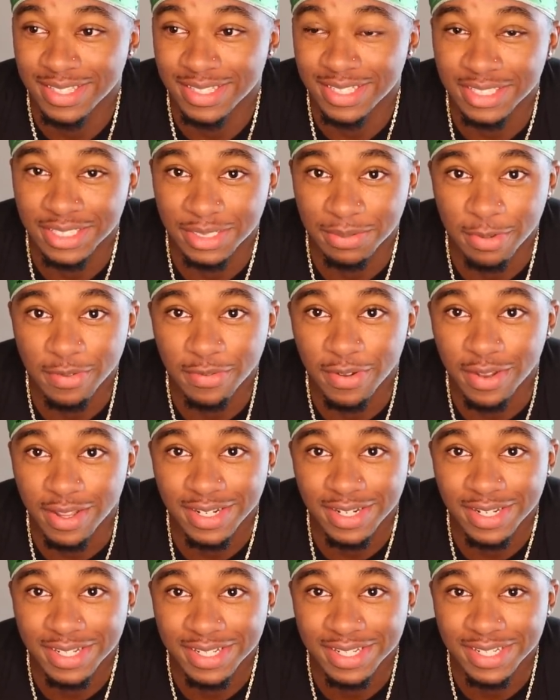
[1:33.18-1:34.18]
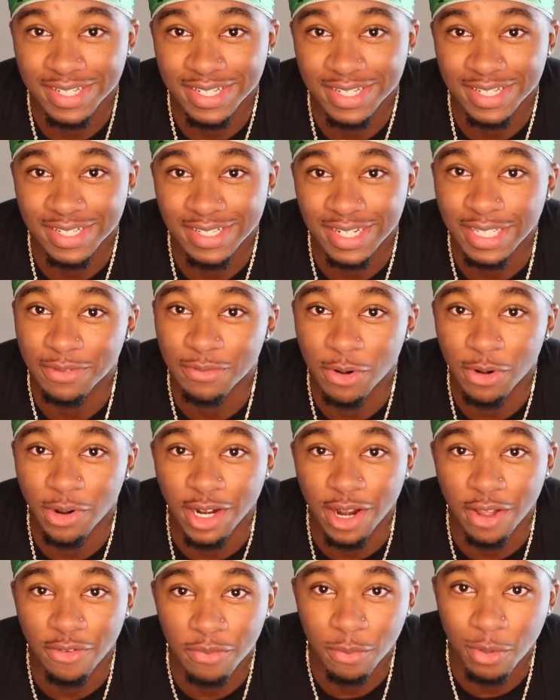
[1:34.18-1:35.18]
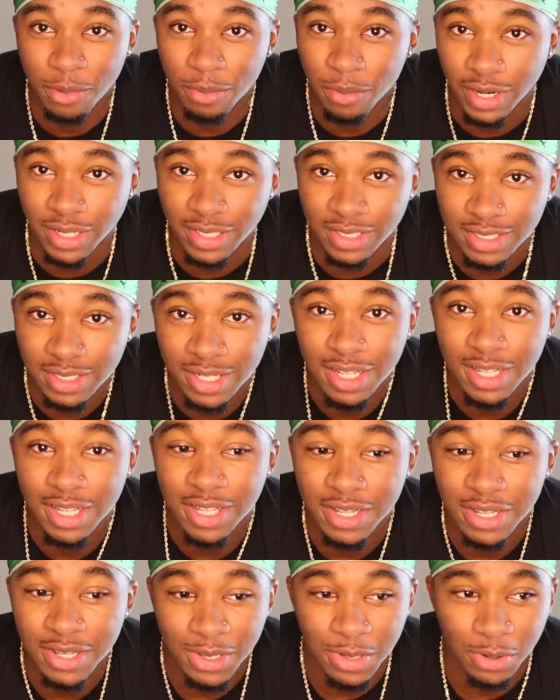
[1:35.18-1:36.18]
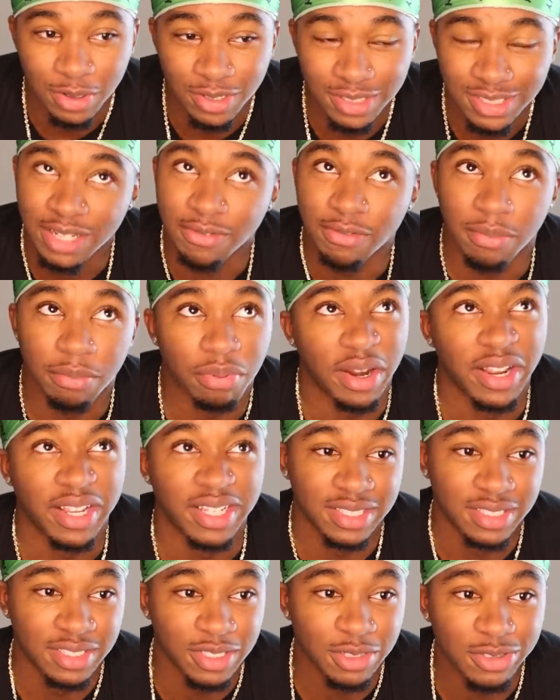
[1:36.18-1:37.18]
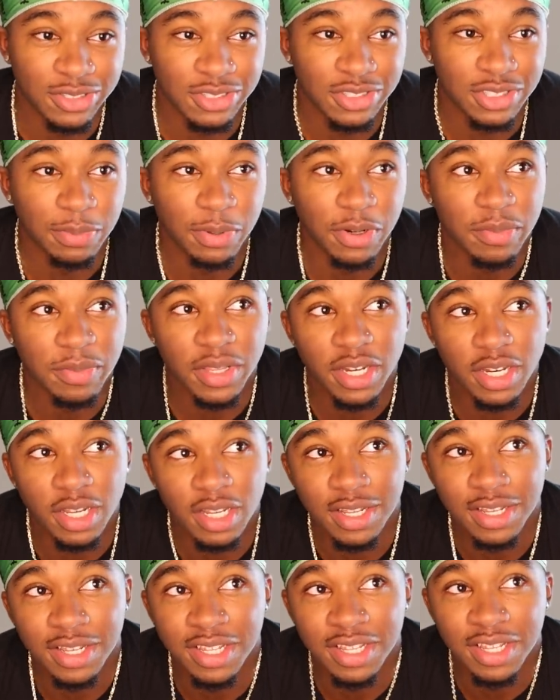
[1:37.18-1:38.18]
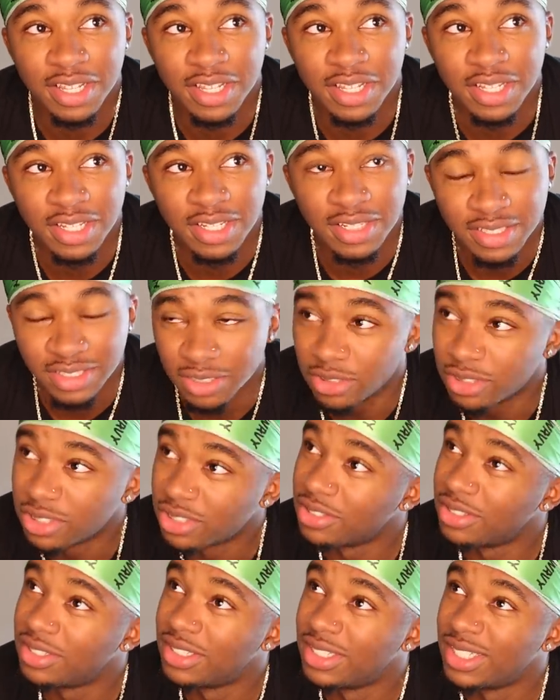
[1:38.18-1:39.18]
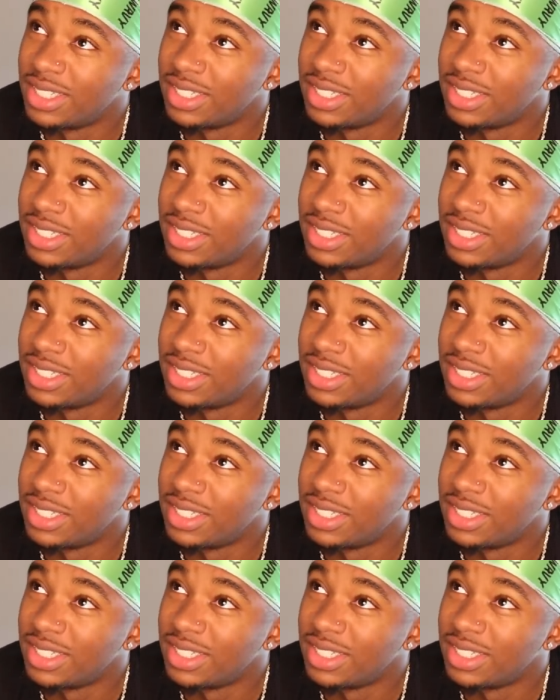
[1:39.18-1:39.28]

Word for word: This should be fun. I like to be right now for more pranks. Or it's not even a prank, it's a social experiment. Social?